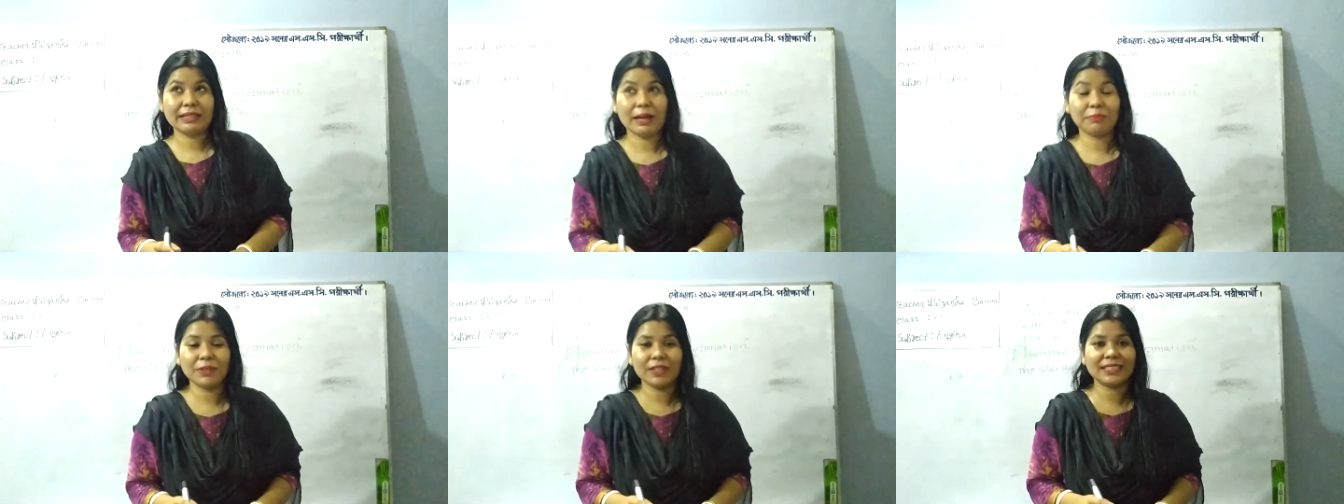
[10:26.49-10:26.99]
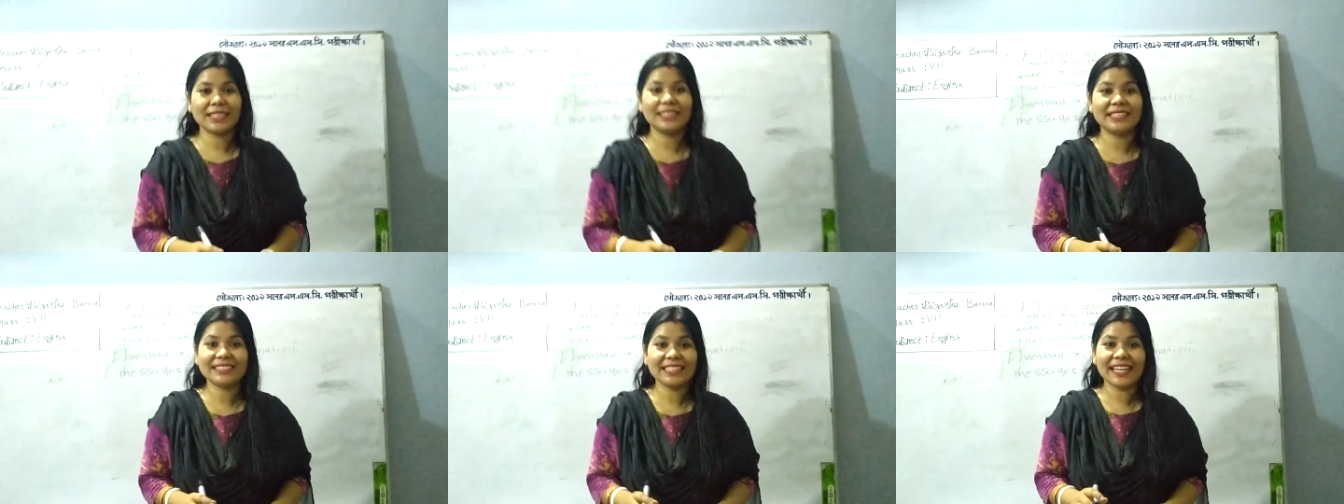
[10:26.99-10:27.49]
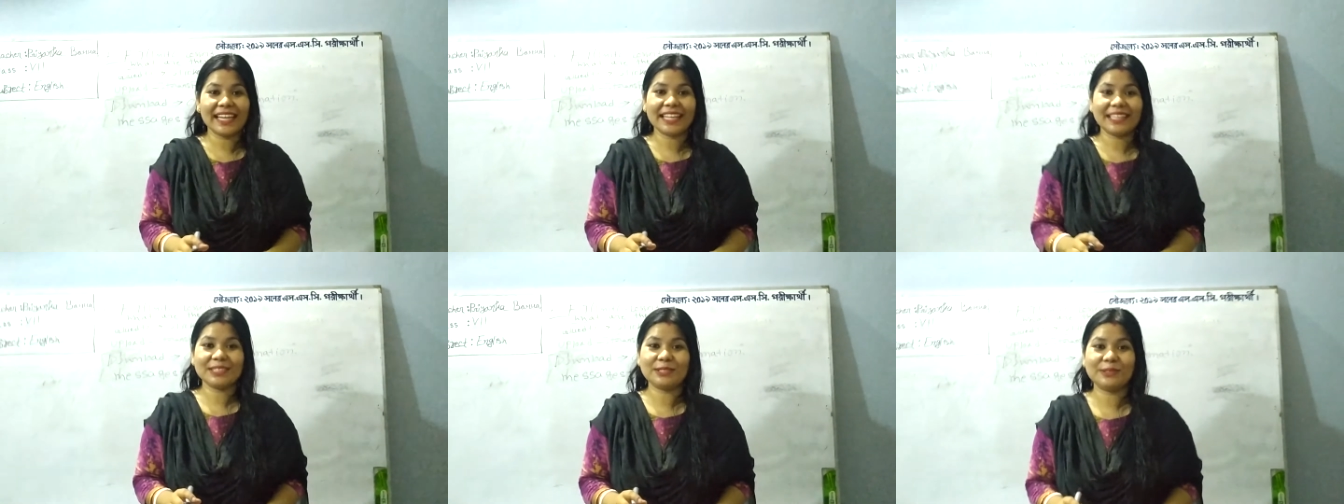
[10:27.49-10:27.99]
Abdullah sir doesn't
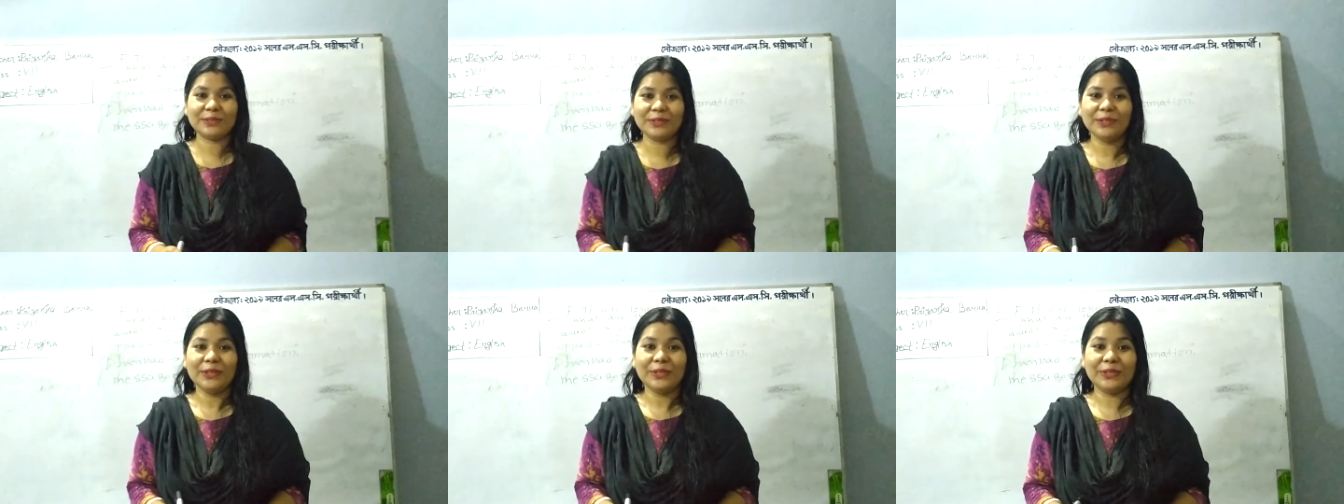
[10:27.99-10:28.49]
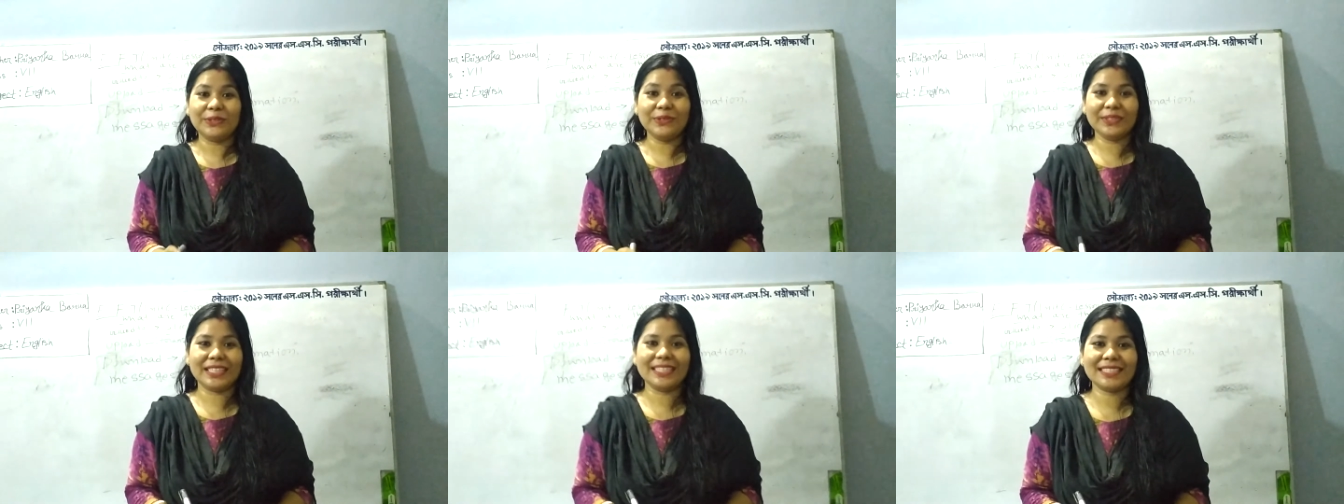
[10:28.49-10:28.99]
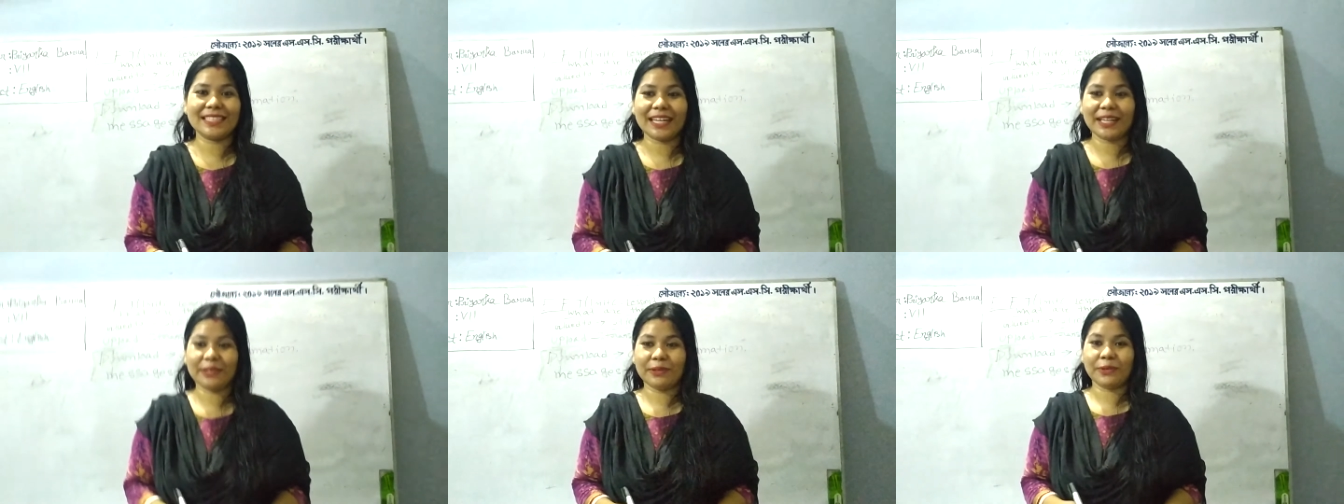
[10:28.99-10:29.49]
let us to do this,
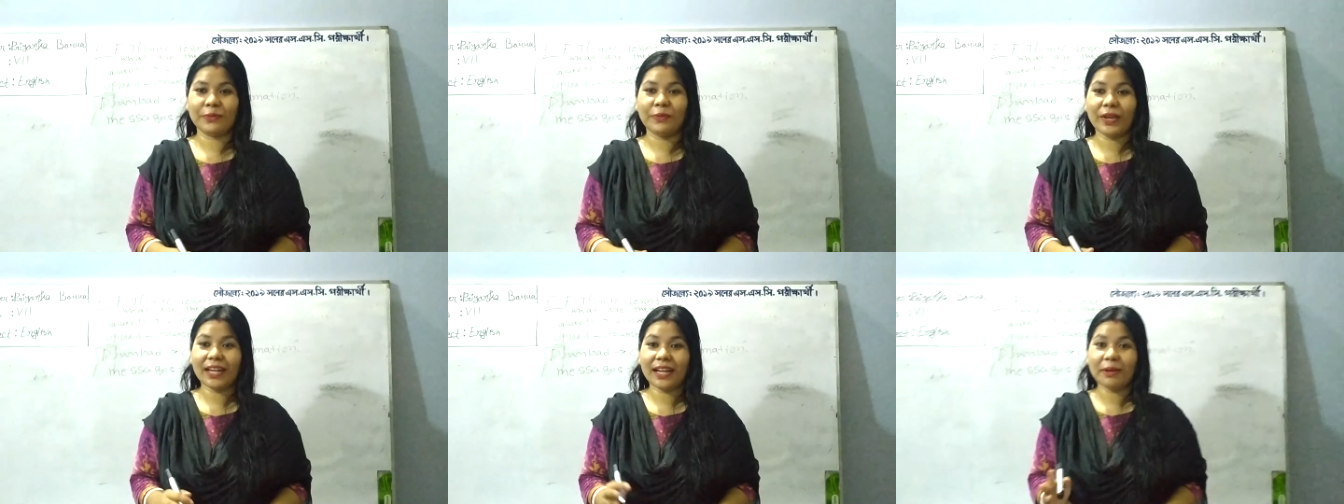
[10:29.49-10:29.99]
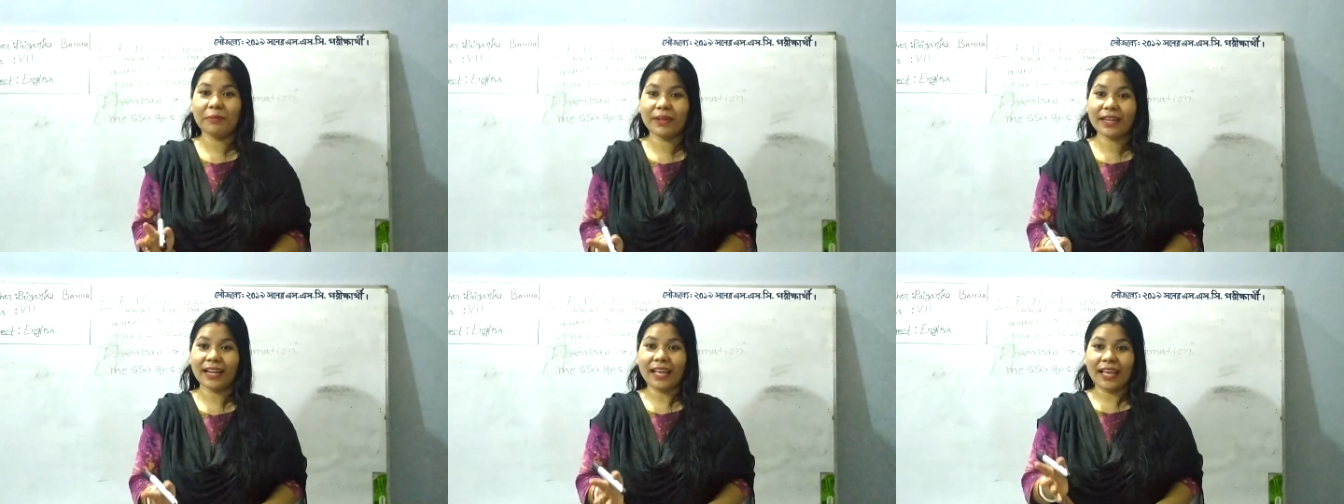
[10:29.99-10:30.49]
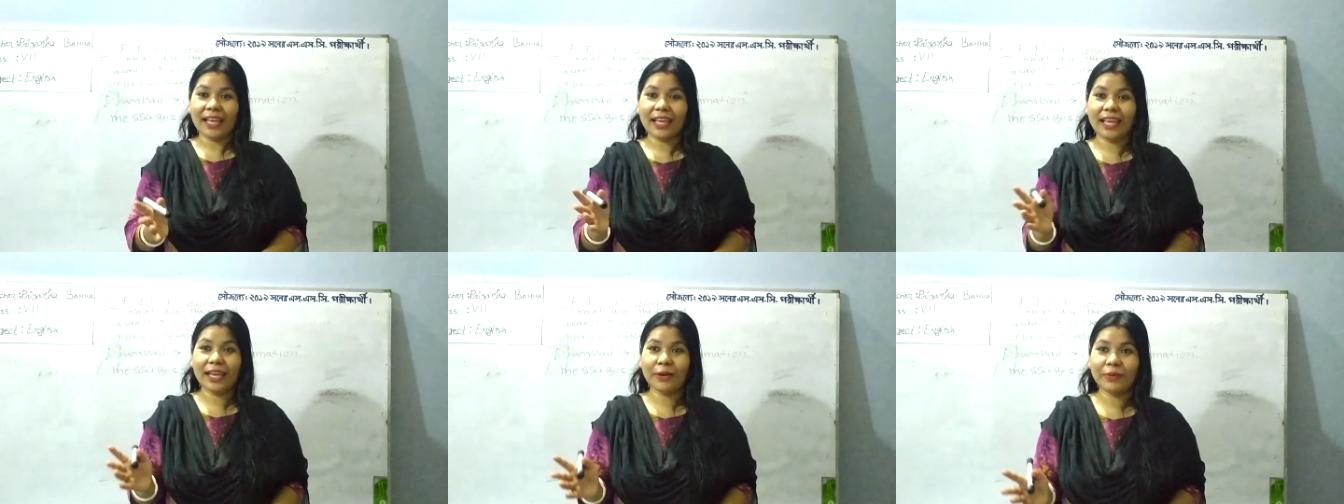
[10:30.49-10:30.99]
and whenever
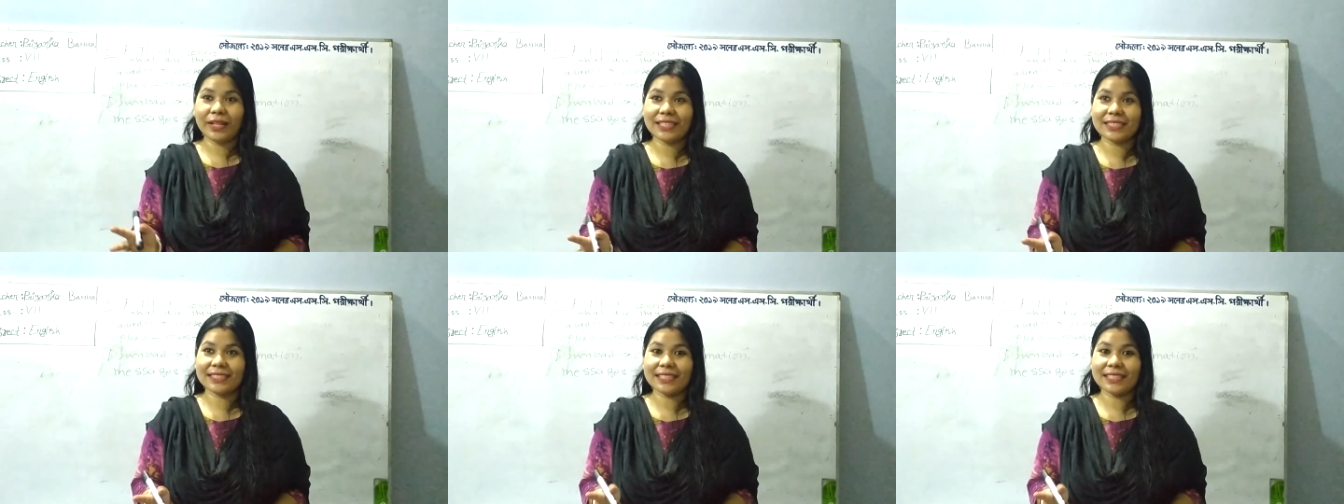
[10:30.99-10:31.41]
he will